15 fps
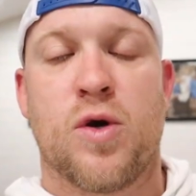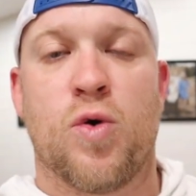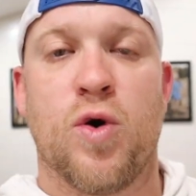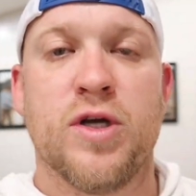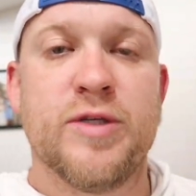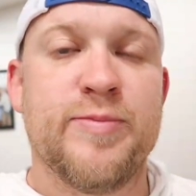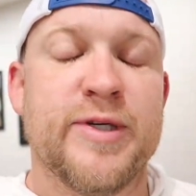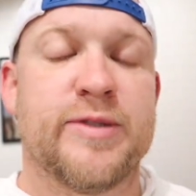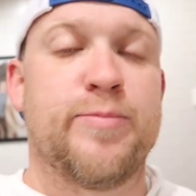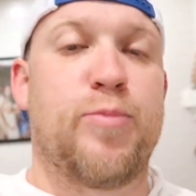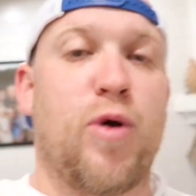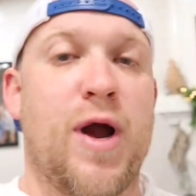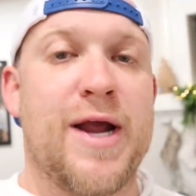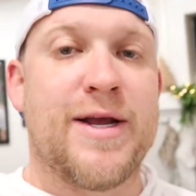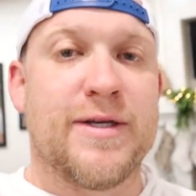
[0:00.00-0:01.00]
Christmas
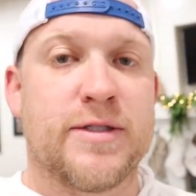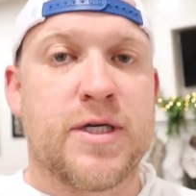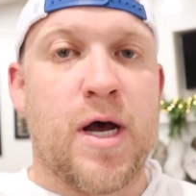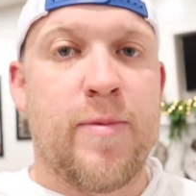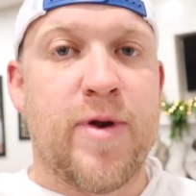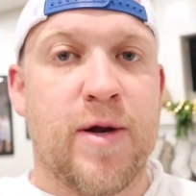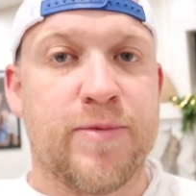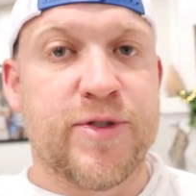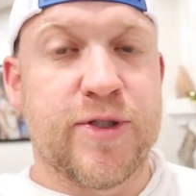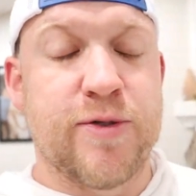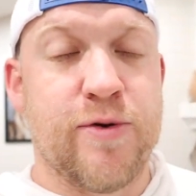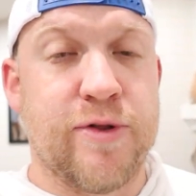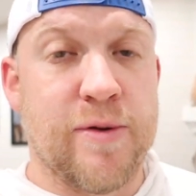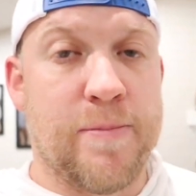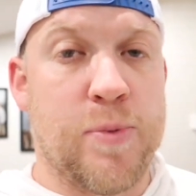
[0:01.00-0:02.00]
break is coming up
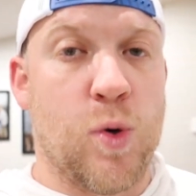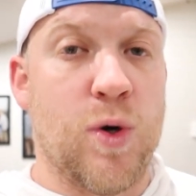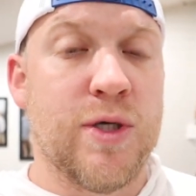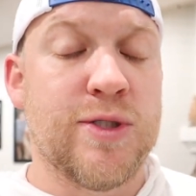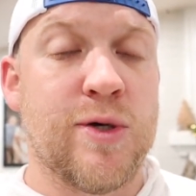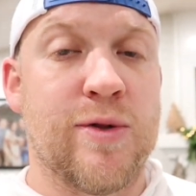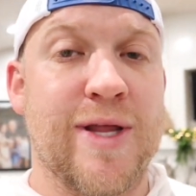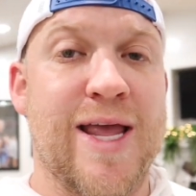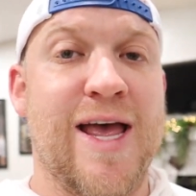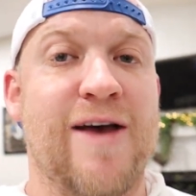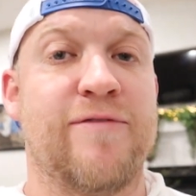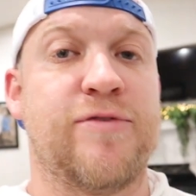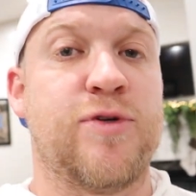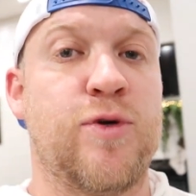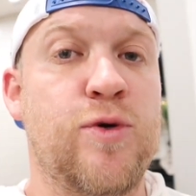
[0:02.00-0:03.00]
soon. The boys only
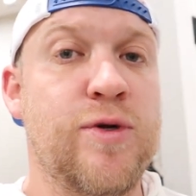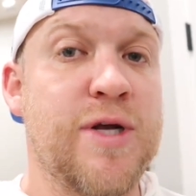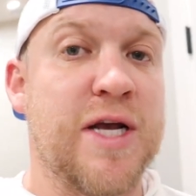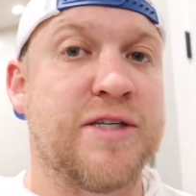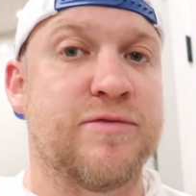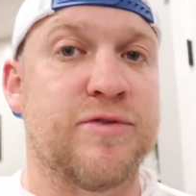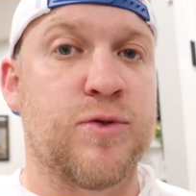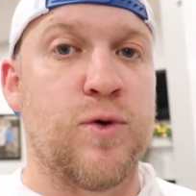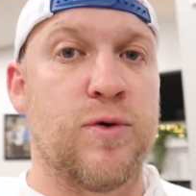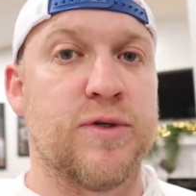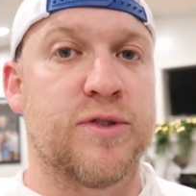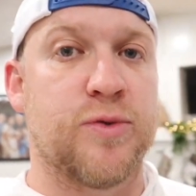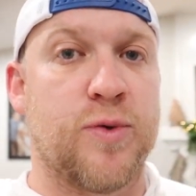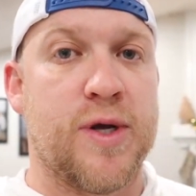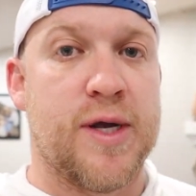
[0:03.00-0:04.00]
have two days of school
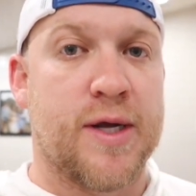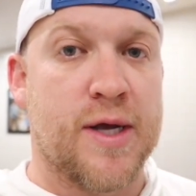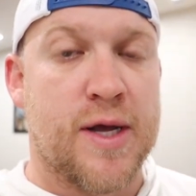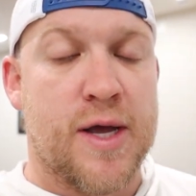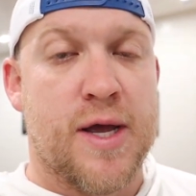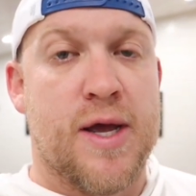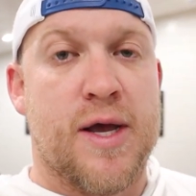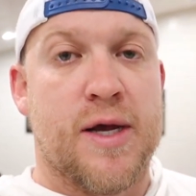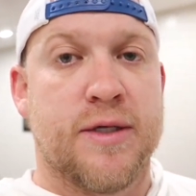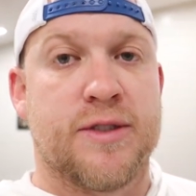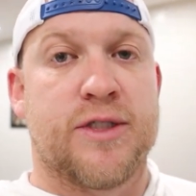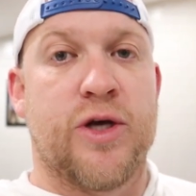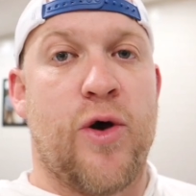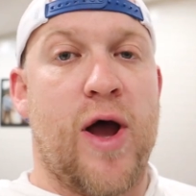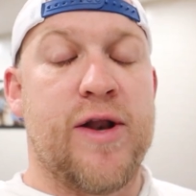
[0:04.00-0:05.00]
this week.
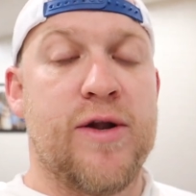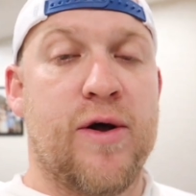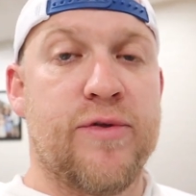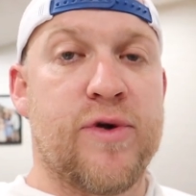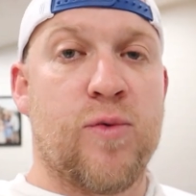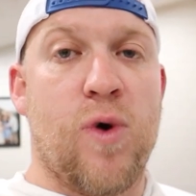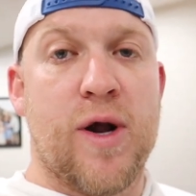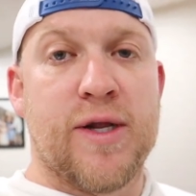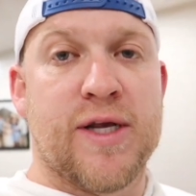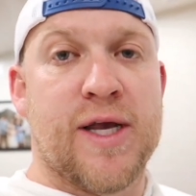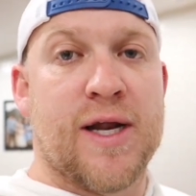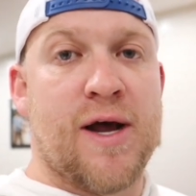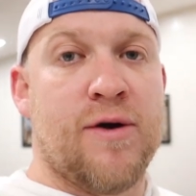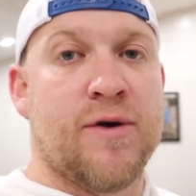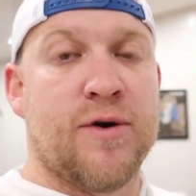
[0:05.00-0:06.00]
And so I know they're wanting to
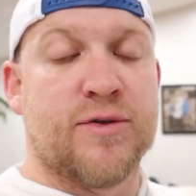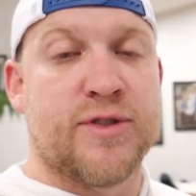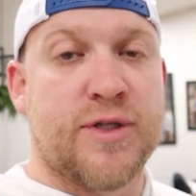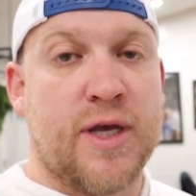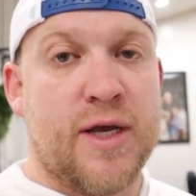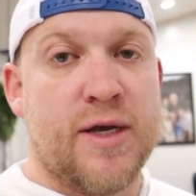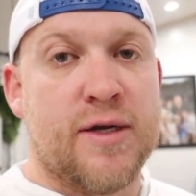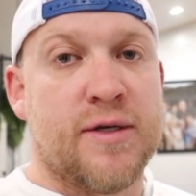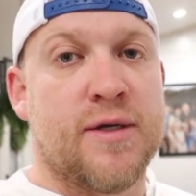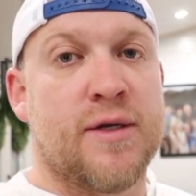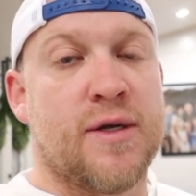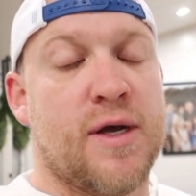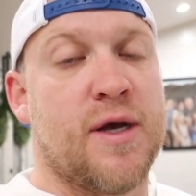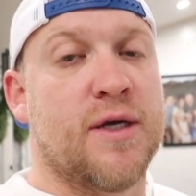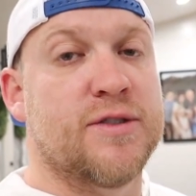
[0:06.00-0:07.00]
get out and go skiing
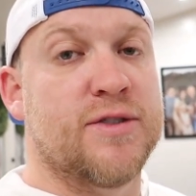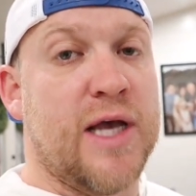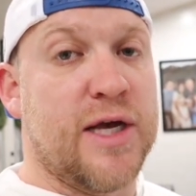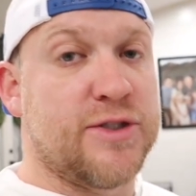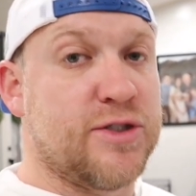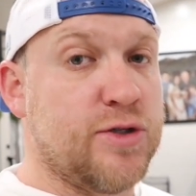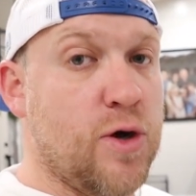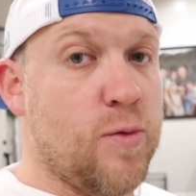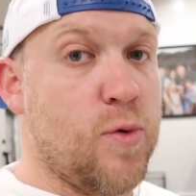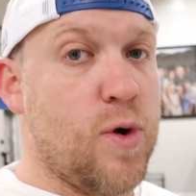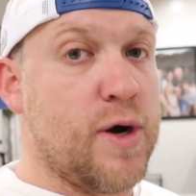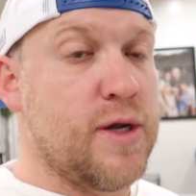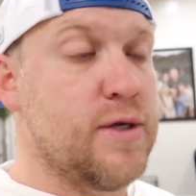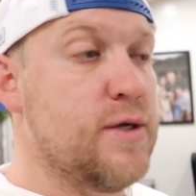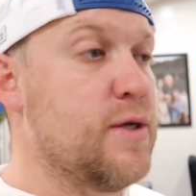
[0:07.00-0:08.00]
uh, slash
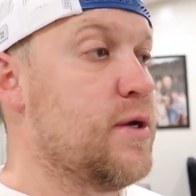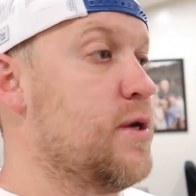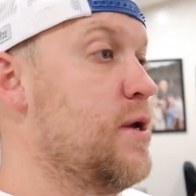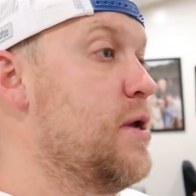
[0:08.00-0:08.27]
snowboarding.